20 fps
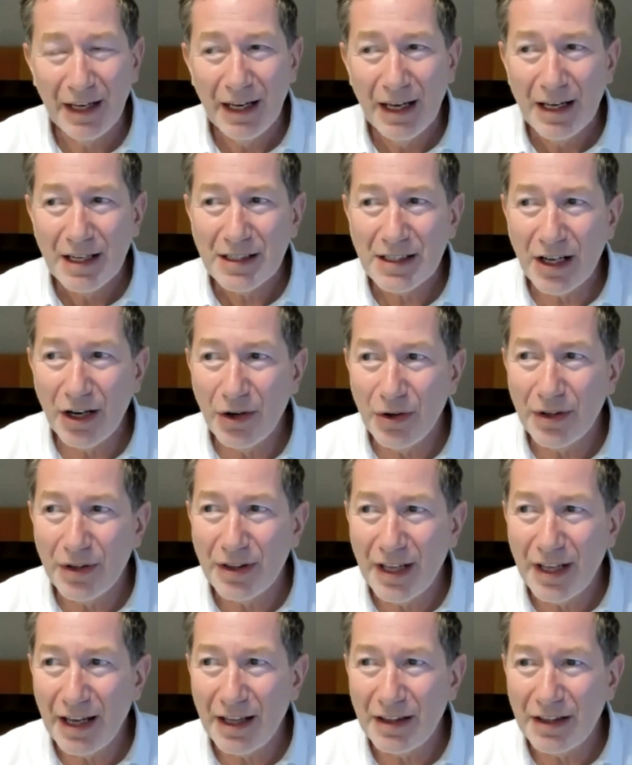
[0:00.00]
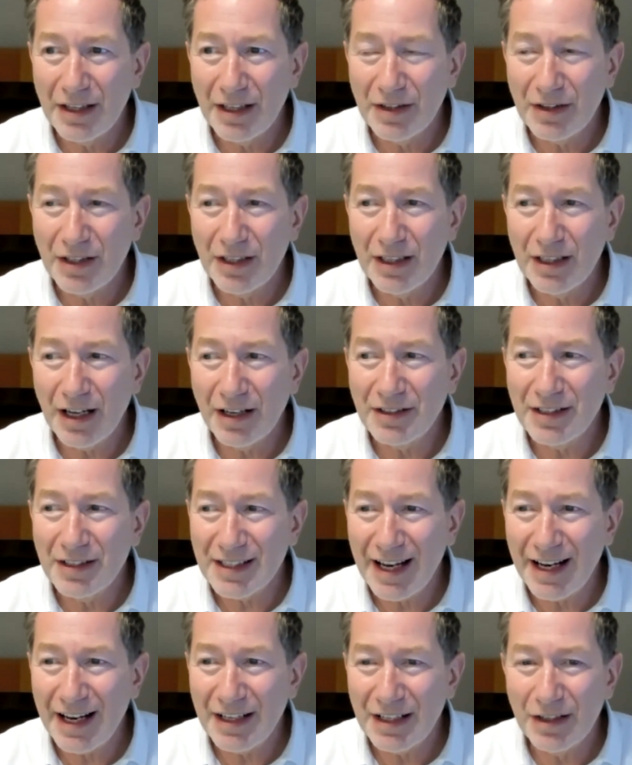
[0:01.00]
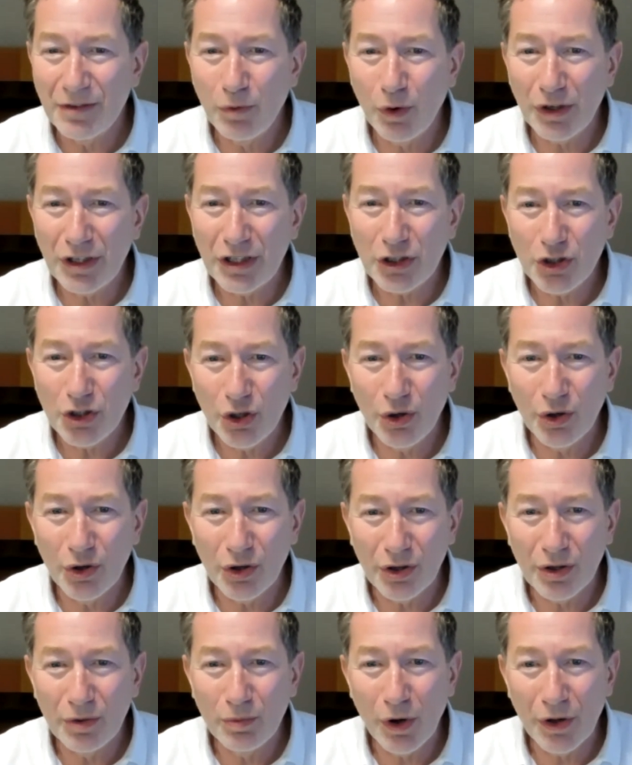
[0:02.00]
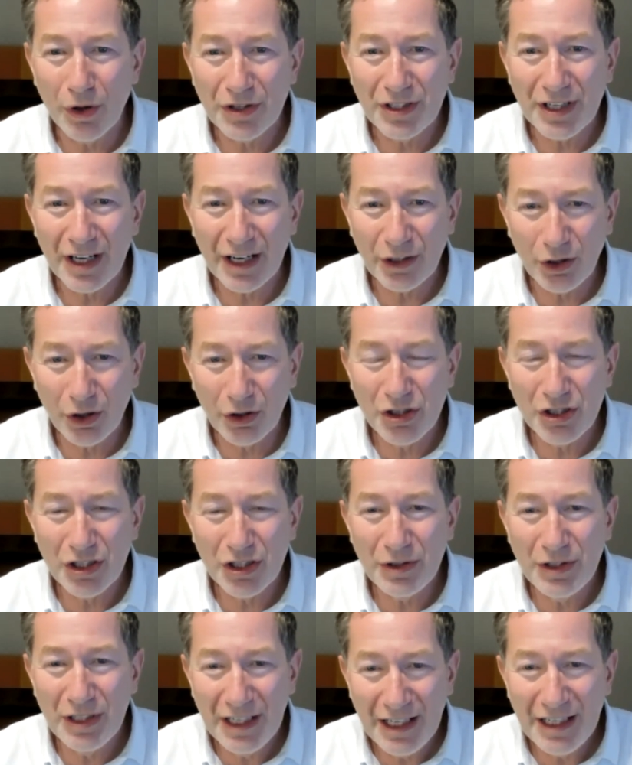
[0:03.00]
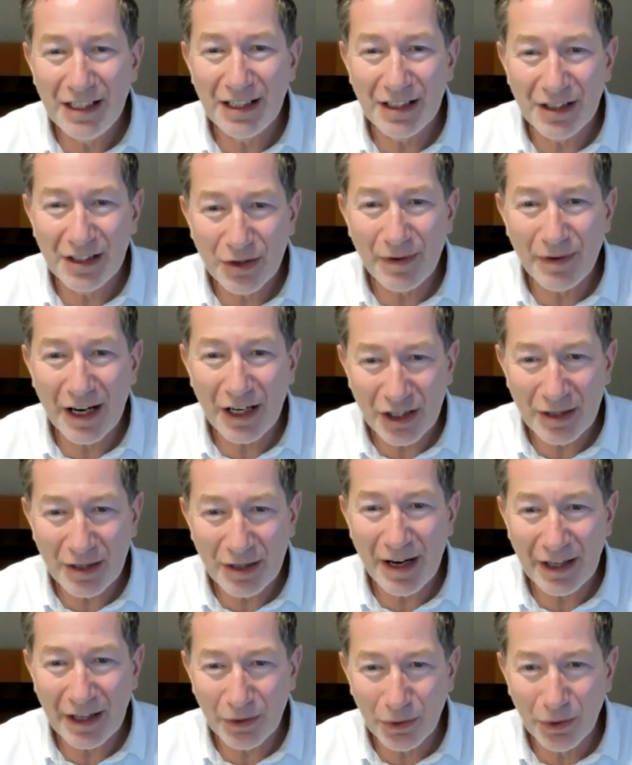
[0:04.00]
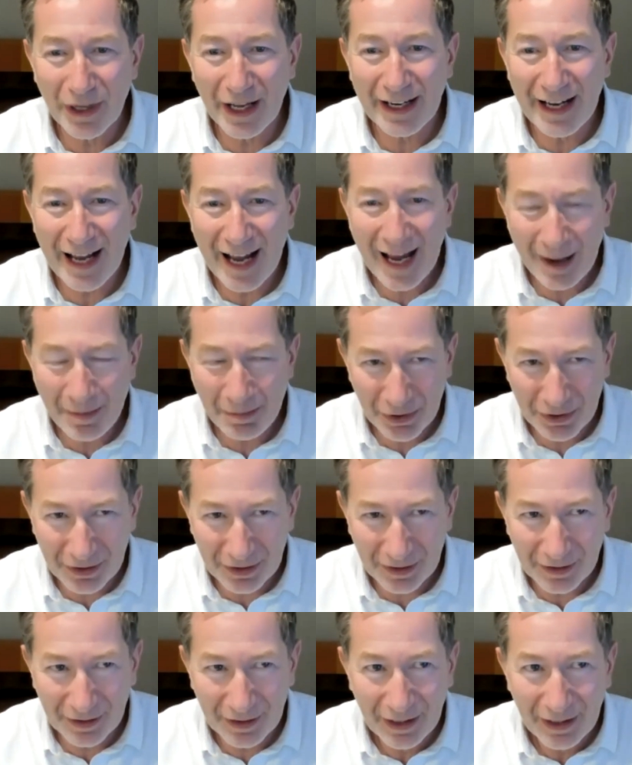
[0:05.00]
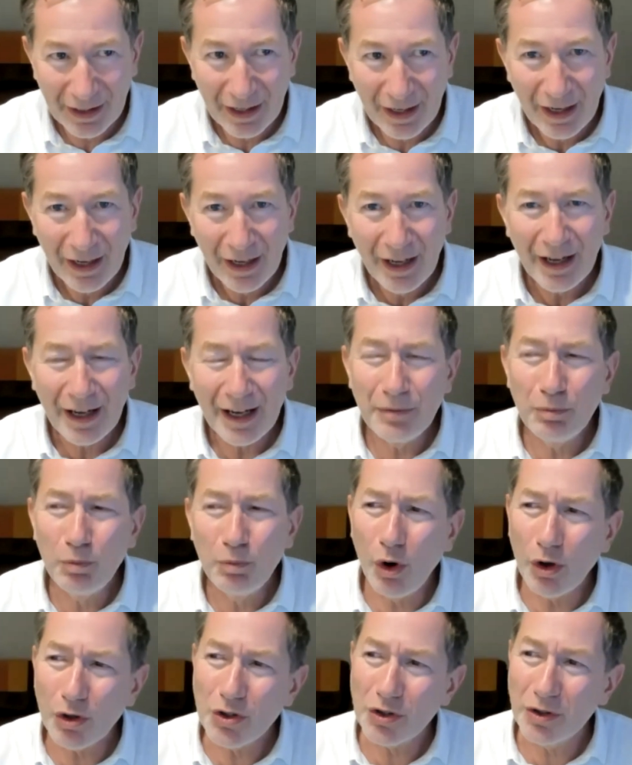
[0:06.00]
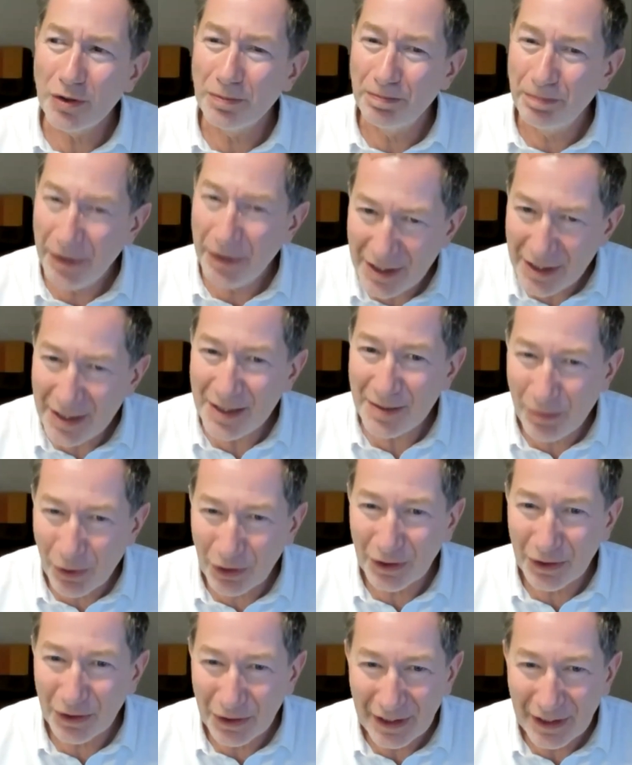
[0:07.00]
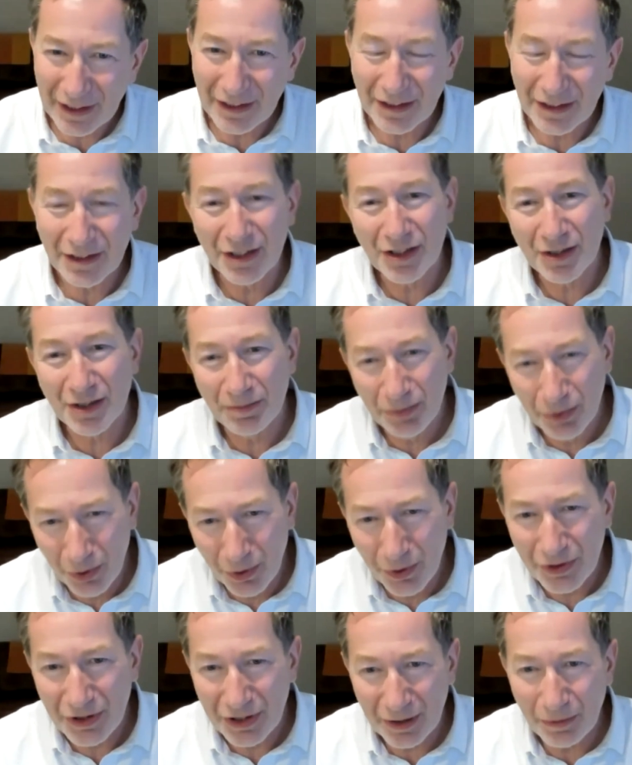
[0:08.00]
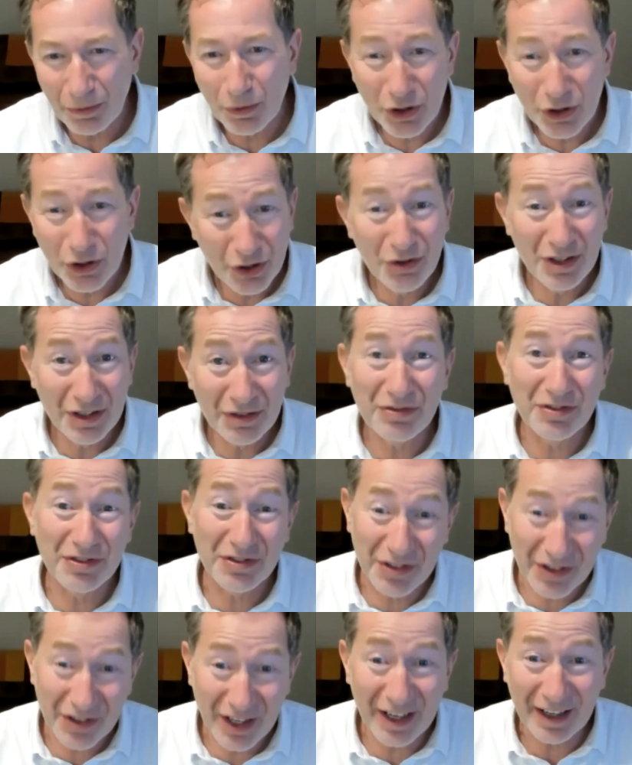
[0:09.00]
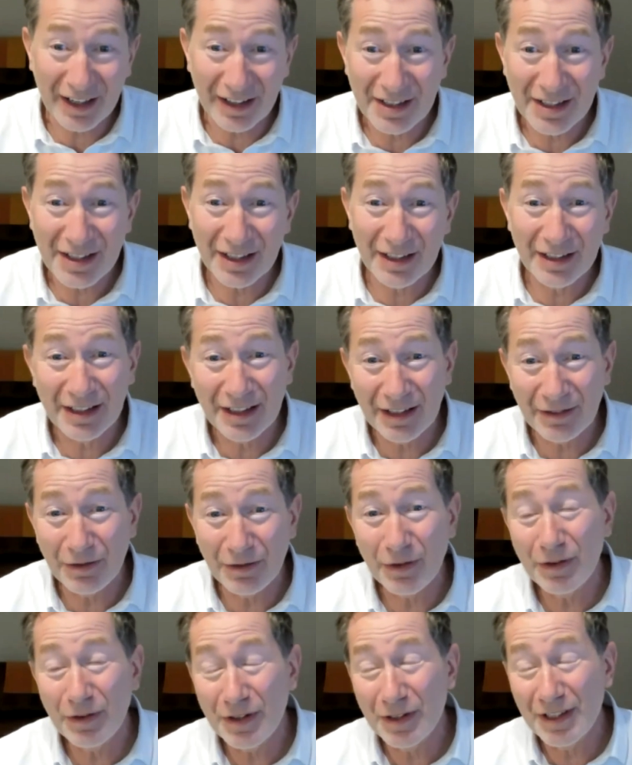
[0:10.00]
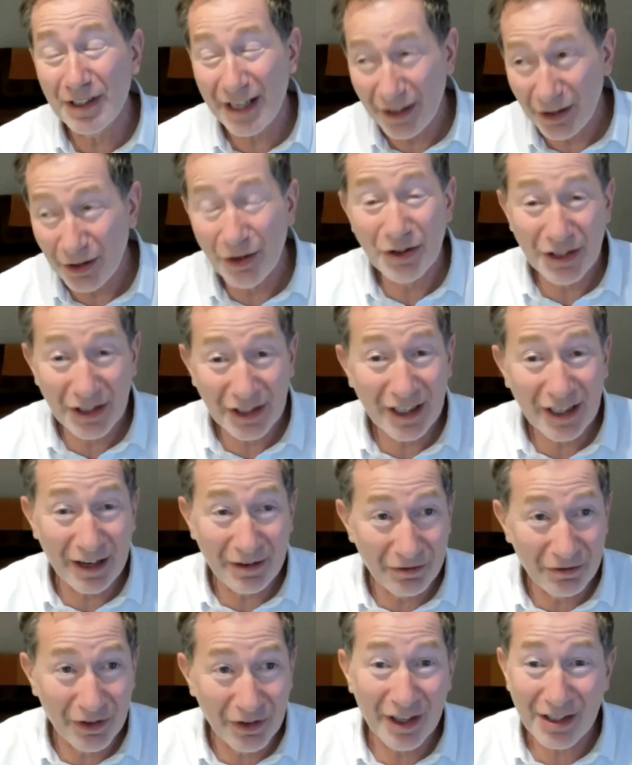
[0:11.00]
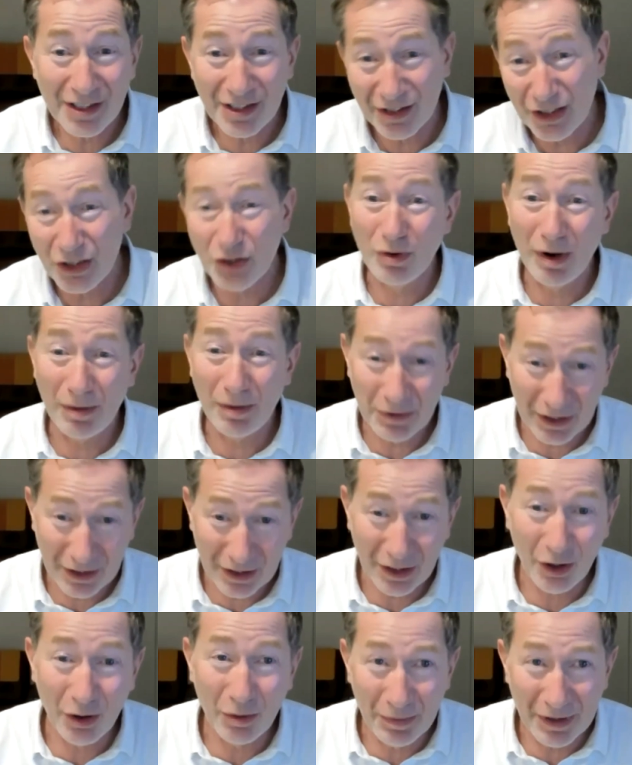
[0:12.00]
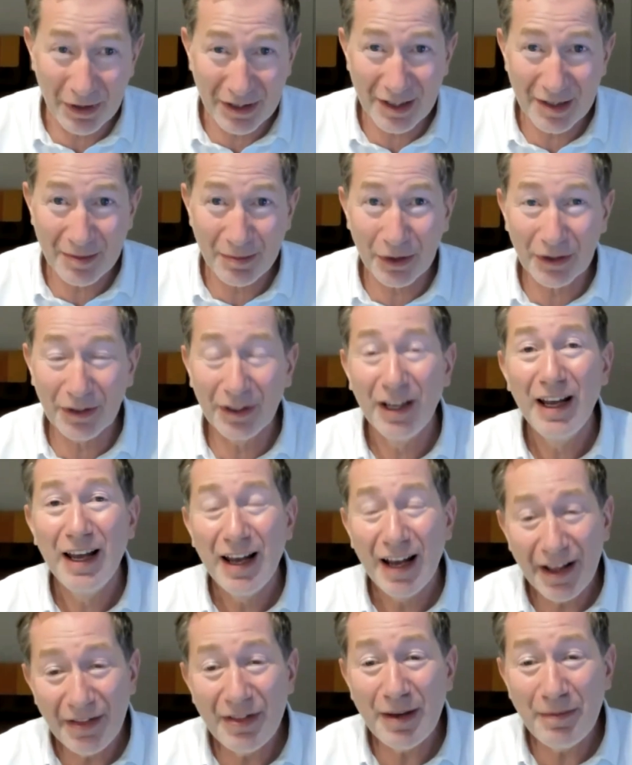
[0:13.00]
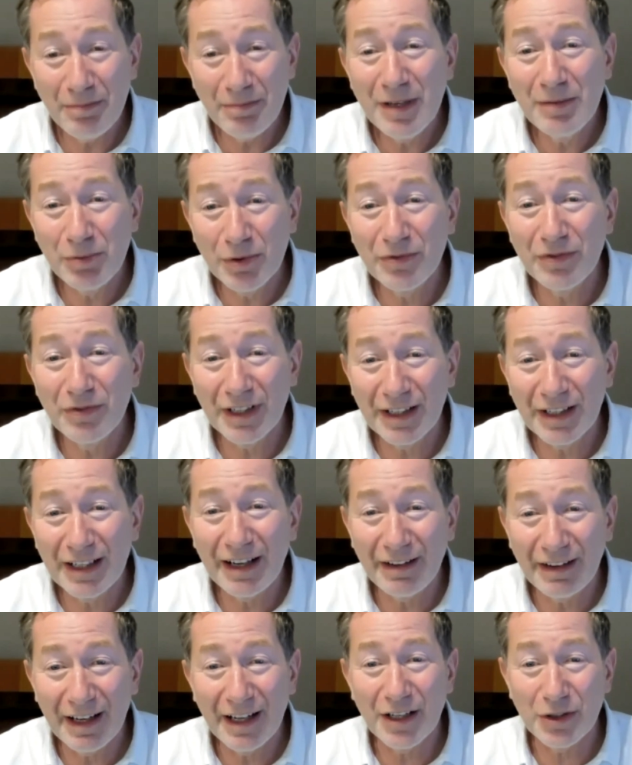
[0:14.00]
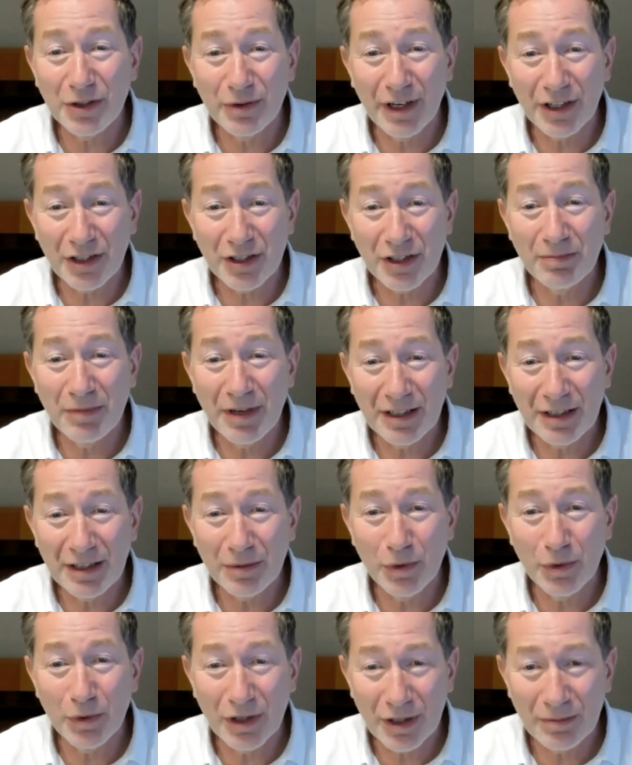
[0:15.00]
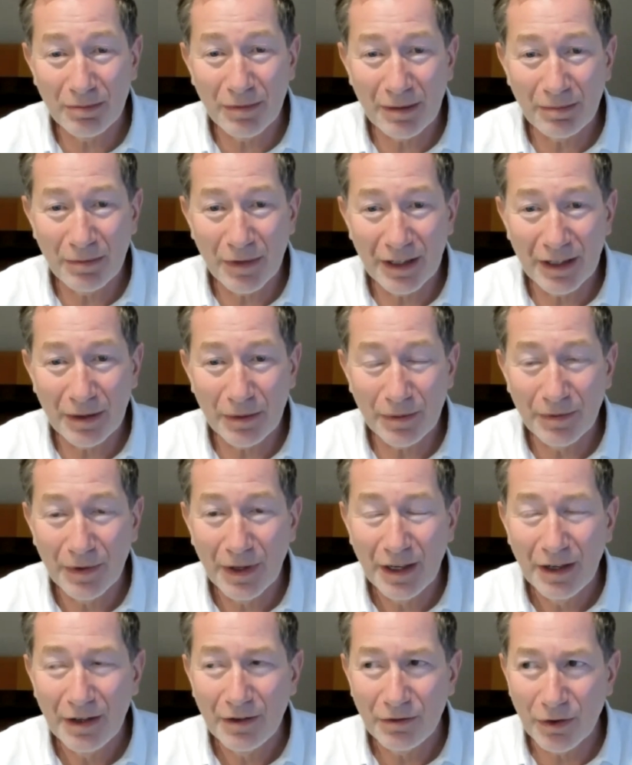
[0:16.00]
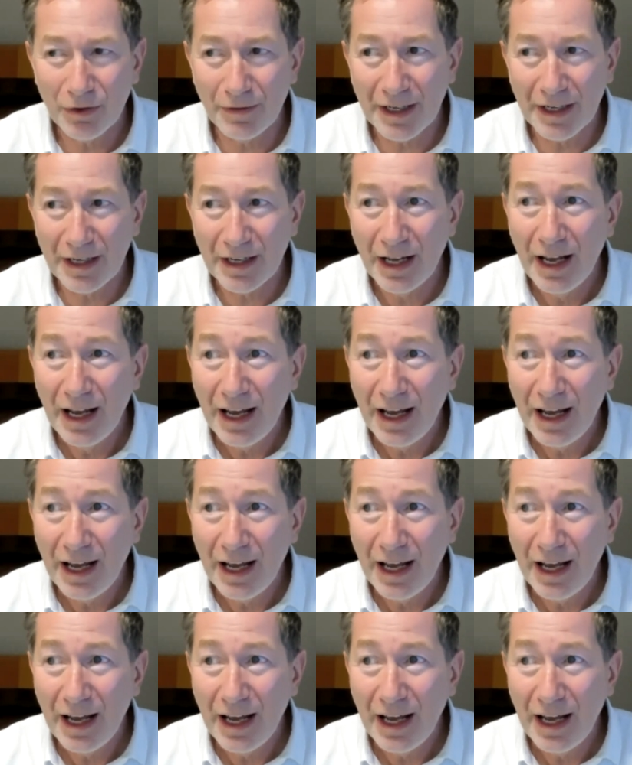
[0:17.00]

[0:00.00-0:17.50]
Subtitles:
So the understanding of what it took and what the technology you needed to actually make all that happen, and what sort of business model you needed to support it, were two different things. And the technology came first, disrupted the old business model, and then people figured out how to actually make it work and make money from it.